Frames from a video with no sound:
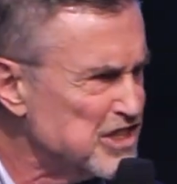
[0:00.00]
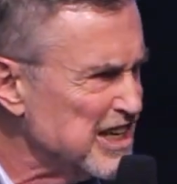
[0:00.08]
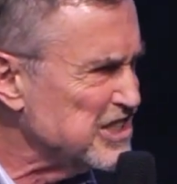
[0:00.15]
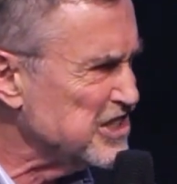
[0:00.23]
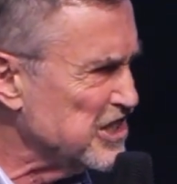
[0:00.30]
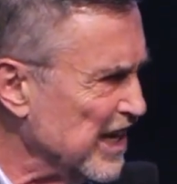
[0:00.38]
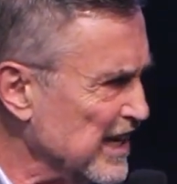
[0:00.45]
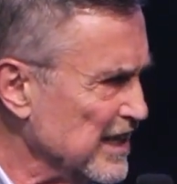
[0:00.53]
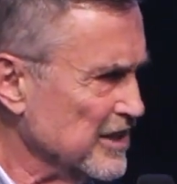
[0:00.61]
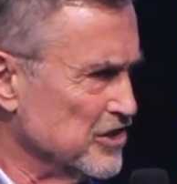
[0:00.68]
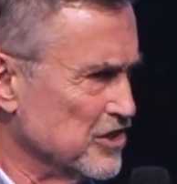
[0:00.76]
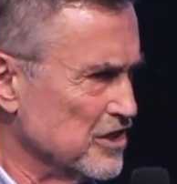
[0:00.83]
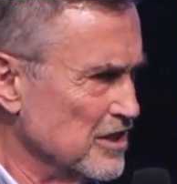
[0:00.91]

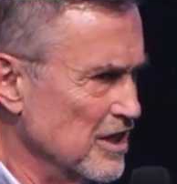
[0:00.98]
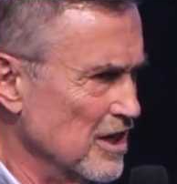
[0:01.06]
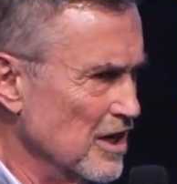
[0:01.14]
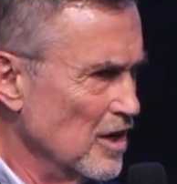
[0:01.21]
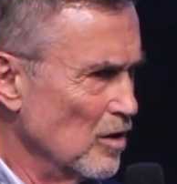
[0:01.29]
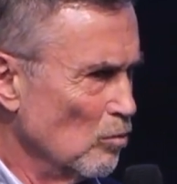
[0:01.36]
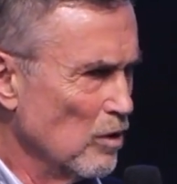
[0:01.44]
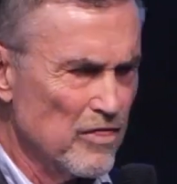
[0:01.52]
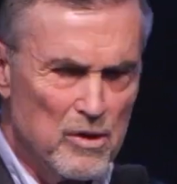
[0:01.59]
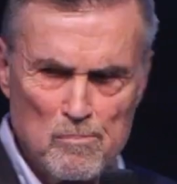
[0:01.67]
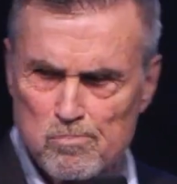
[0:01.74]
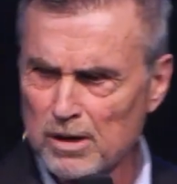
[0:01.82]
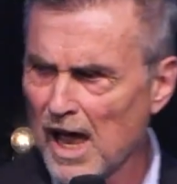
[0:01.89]
seat, where the
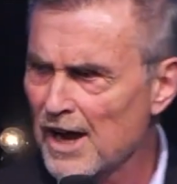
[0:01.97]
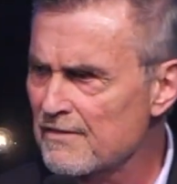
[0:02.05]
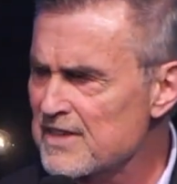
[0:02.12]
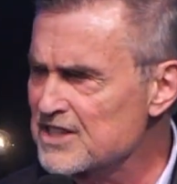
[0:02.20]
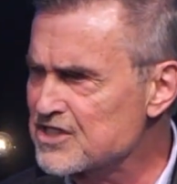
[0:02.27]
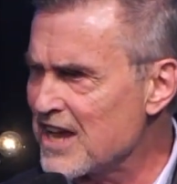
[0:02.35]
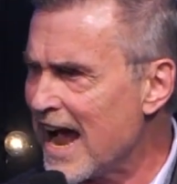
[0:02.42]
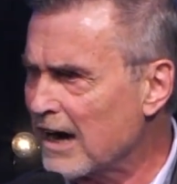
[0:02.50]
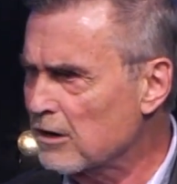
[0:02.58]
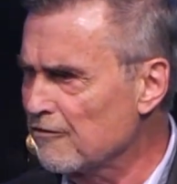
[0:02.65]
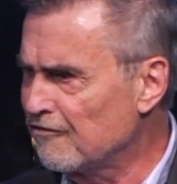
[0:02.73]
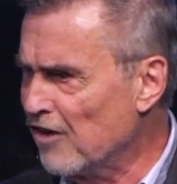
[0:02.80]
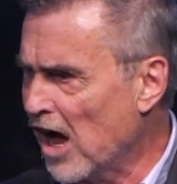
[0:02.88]
blood of the
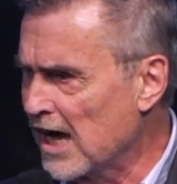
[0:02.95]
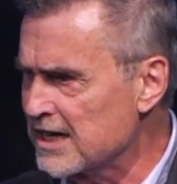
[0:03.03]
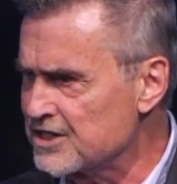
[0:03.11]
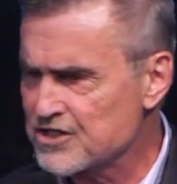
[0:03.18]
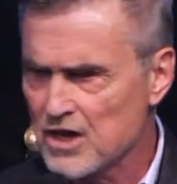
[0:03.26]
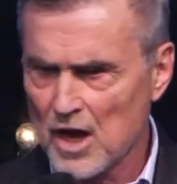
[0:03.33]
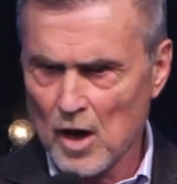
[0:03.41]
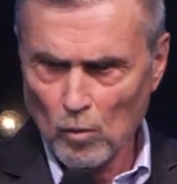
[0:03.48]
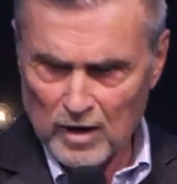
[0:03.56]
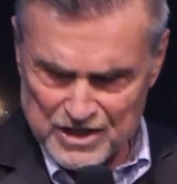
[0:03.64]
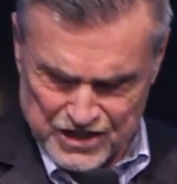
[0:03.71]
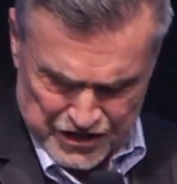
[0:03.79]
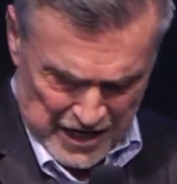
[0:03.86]
sacrifice
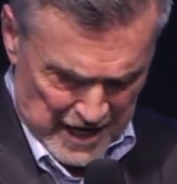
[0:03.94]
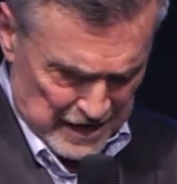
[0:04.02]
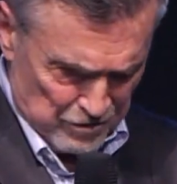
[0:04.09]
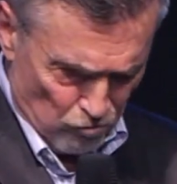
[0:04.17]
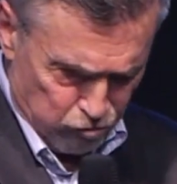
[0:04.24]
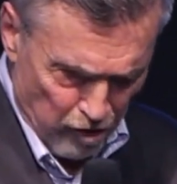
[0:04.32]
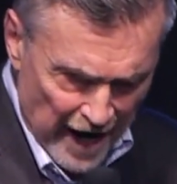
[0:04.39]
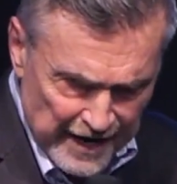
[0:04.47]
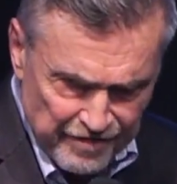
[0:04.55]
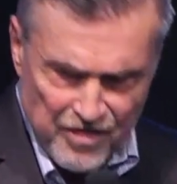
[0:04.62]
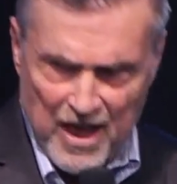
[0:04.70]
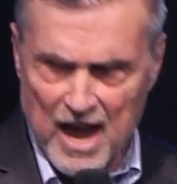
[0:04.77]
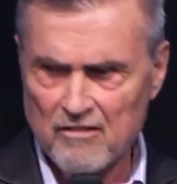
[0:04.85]
was right
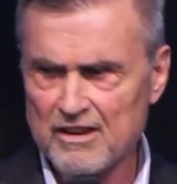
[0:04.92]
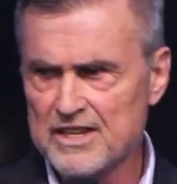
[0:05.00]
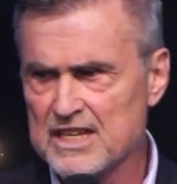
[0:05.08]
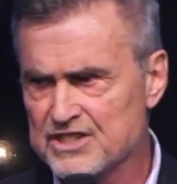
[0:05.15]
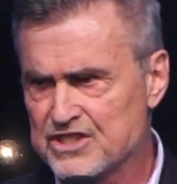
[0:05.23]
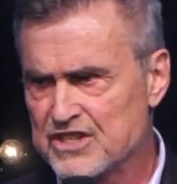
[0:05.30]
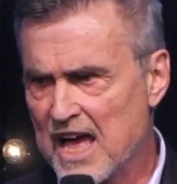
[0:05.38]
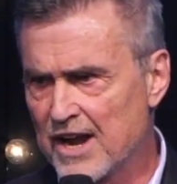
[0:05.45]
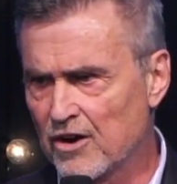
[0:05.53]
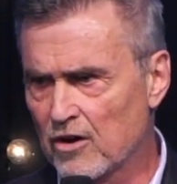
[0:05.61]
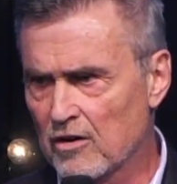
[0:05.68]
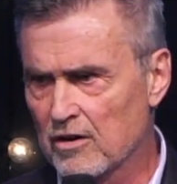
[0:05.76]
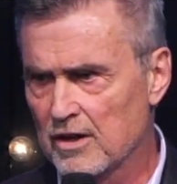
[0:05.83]
there in the
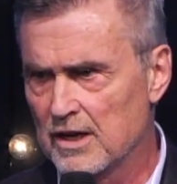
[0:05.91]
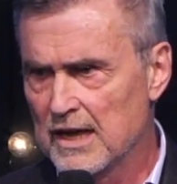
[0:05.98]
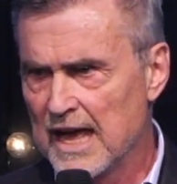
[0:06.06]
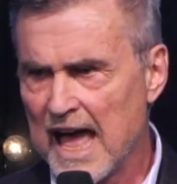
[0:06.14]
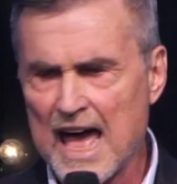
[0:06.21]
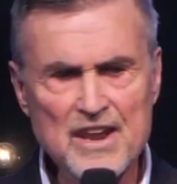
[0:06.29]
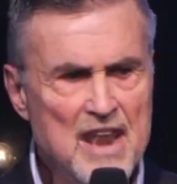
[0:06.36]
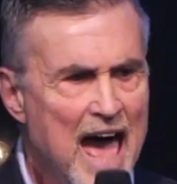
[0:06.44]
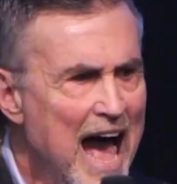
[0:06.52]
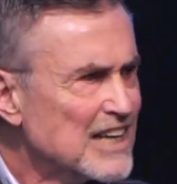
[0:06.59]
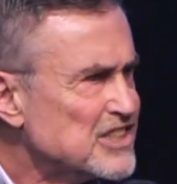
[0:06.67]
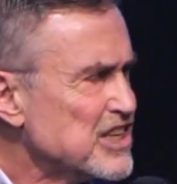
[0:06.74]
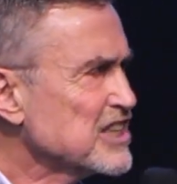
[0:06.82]
center. And
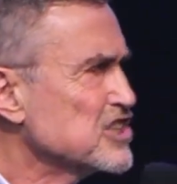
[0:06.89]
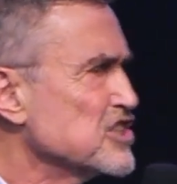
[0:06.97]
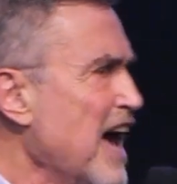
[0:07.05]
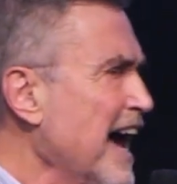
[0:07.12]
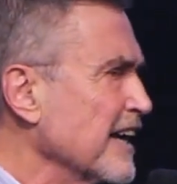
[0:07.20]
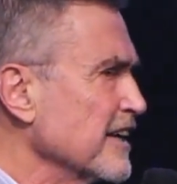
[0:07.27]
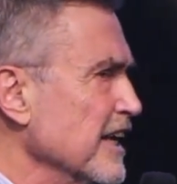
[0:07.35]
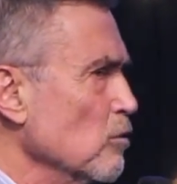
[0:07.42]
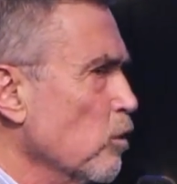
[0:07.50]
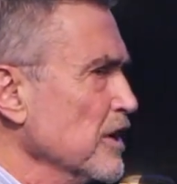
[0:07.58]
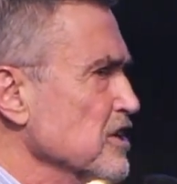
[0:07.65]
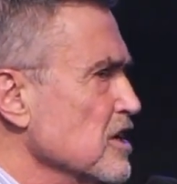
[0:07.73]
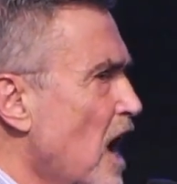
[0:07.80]
that's exactly
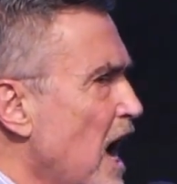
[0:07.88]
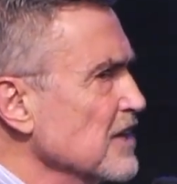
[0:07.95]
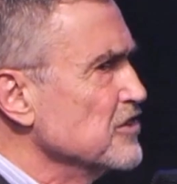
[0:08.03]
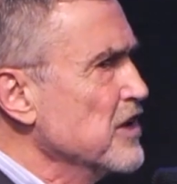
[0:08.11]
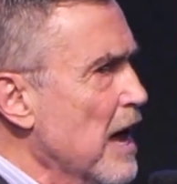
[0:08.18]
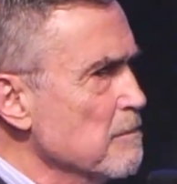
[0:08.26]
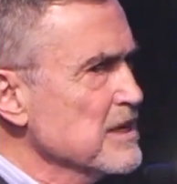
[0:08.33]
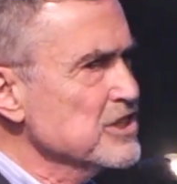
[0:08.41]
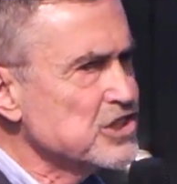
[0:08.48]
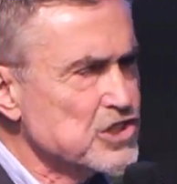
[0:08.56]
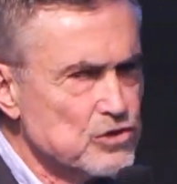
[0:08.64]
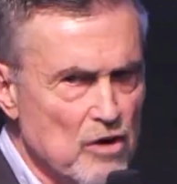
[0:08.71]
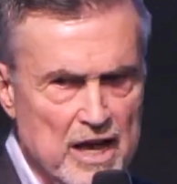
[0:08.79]
what God
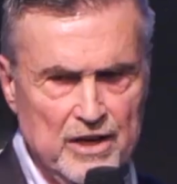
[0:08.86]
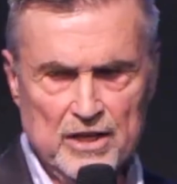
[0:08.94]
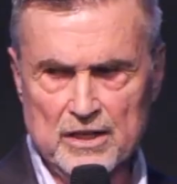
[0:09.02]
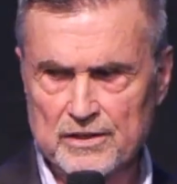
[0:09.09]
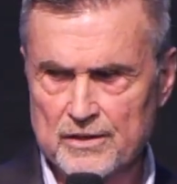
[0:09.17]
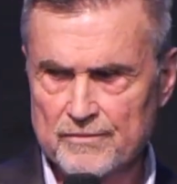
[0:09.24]
demonstrated.